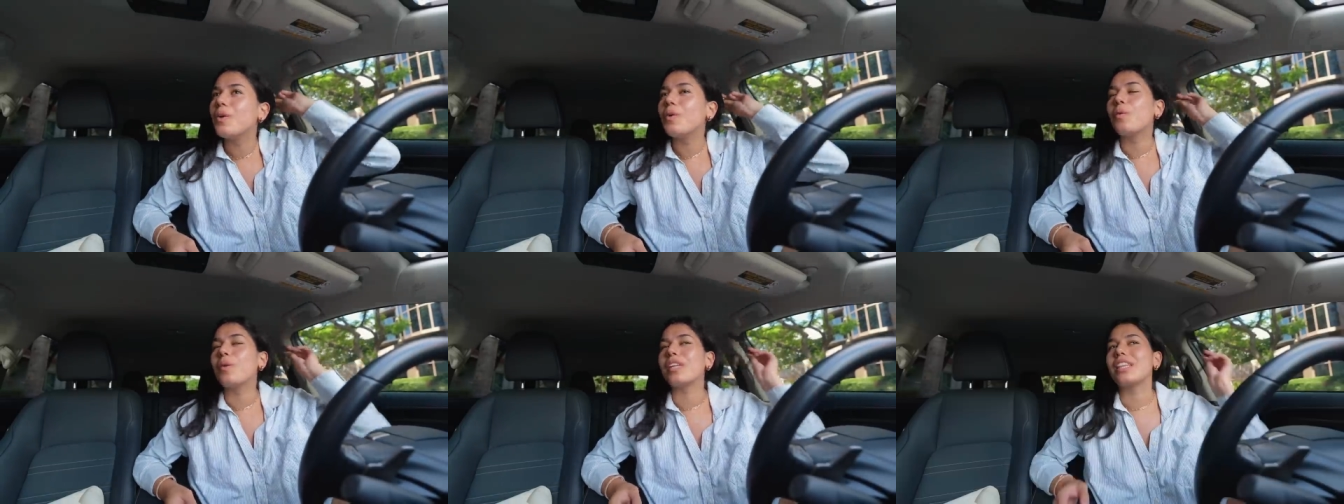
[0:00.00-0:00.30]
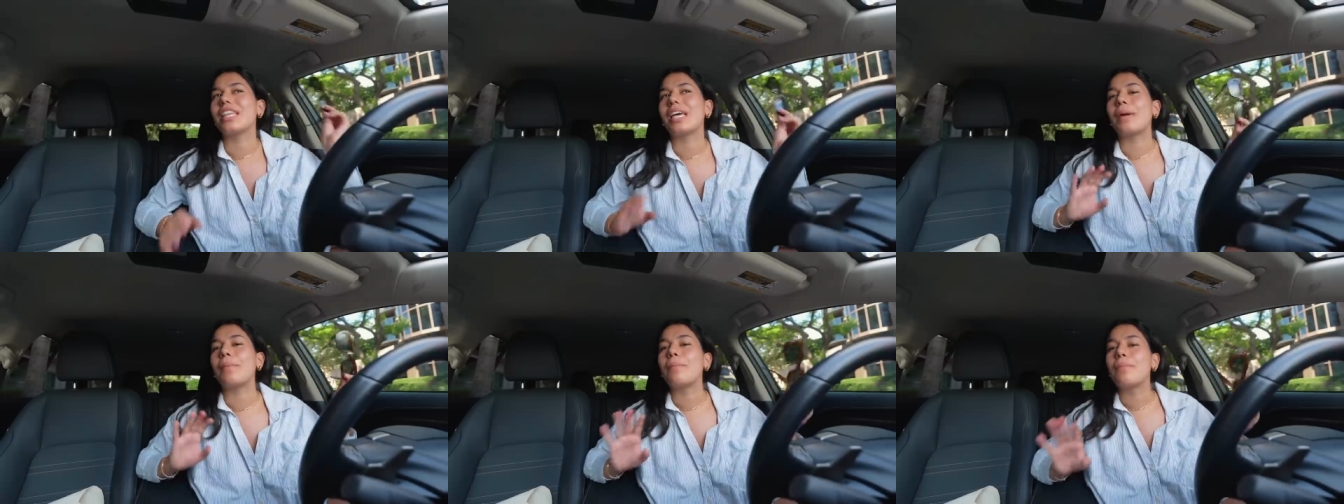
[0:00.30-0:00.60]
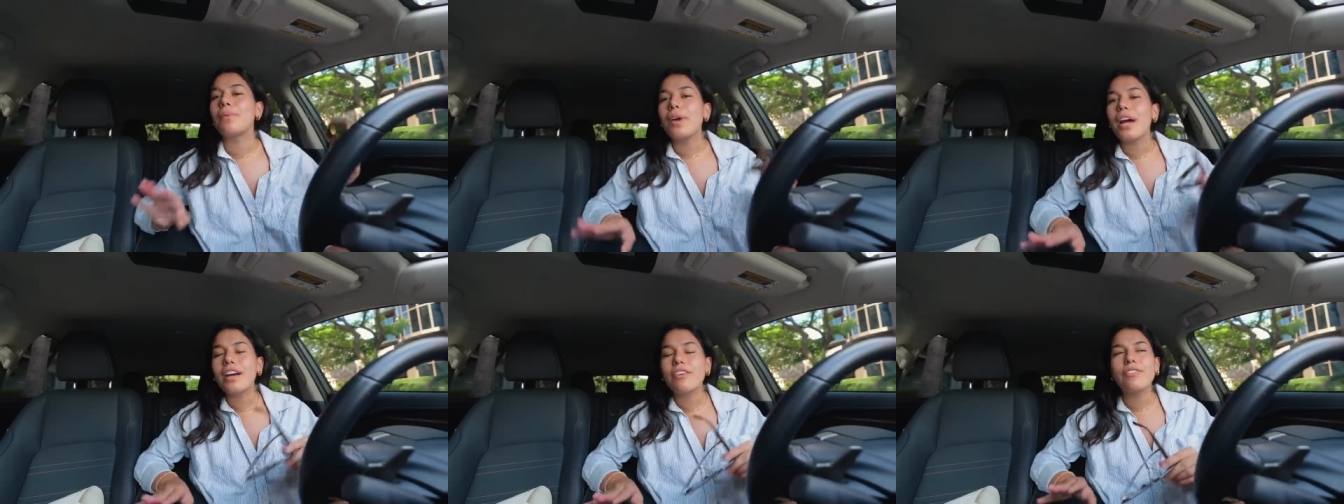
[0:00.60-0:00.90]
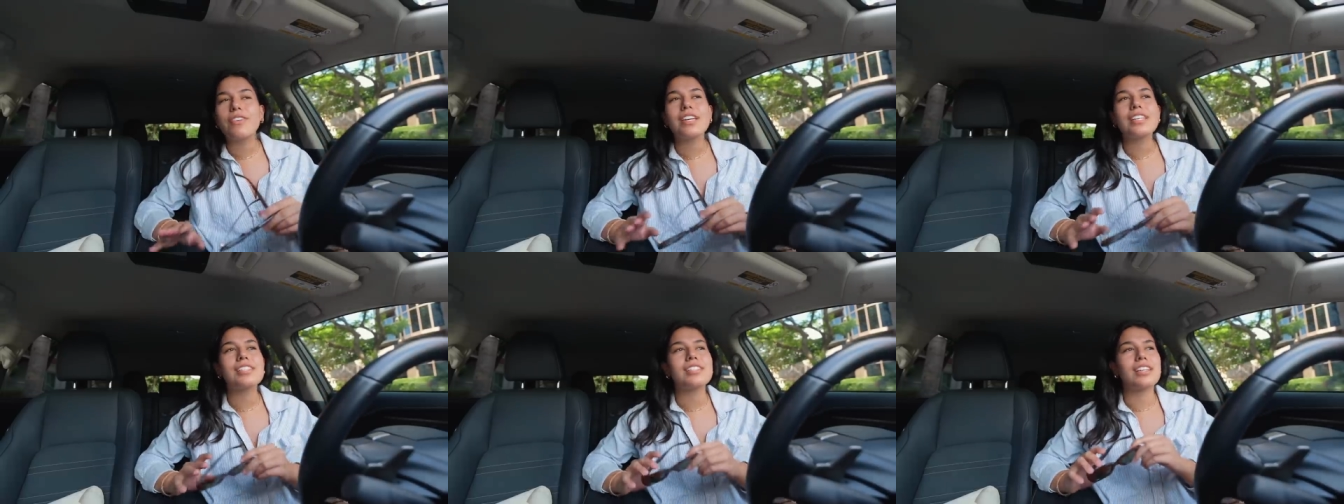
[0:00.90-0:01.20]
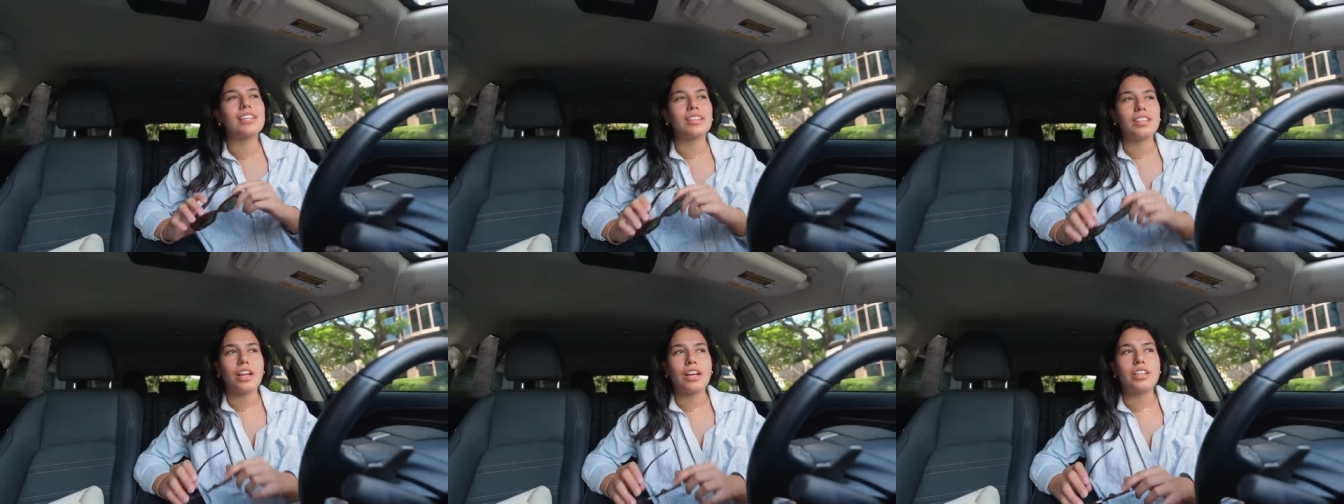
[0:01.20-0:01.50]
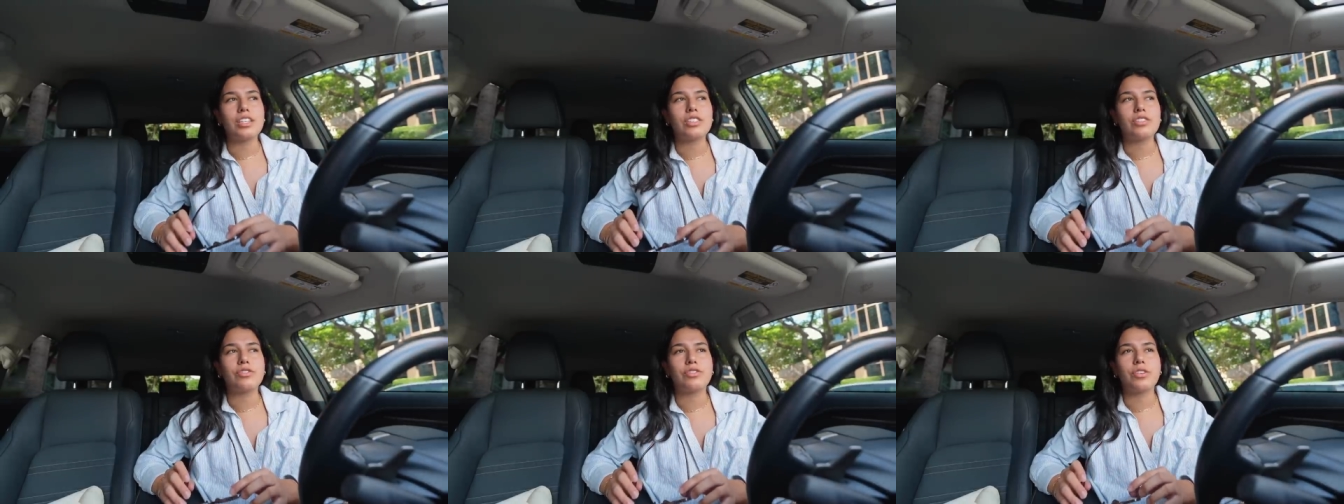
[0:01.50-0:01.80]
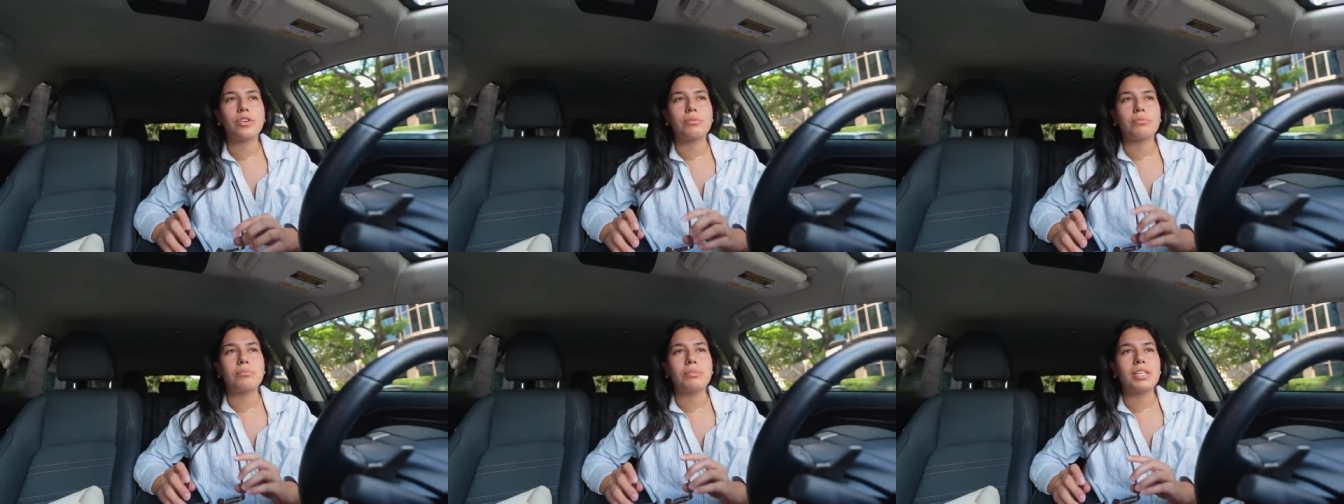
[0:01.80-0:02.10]
with like breakfast and lunch
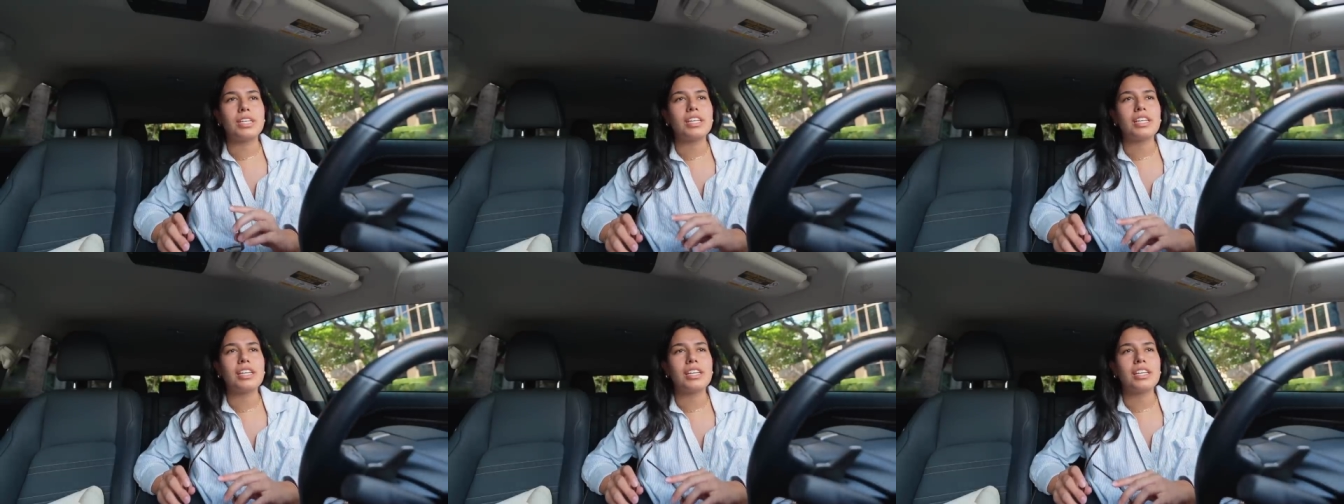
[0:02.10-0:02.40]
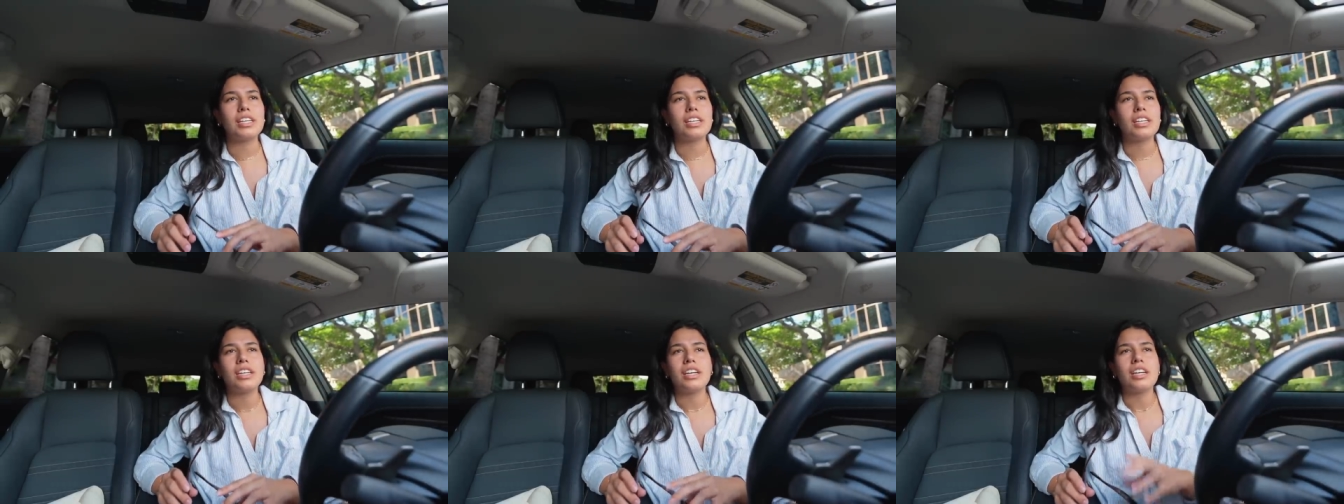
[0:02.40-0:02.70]
for me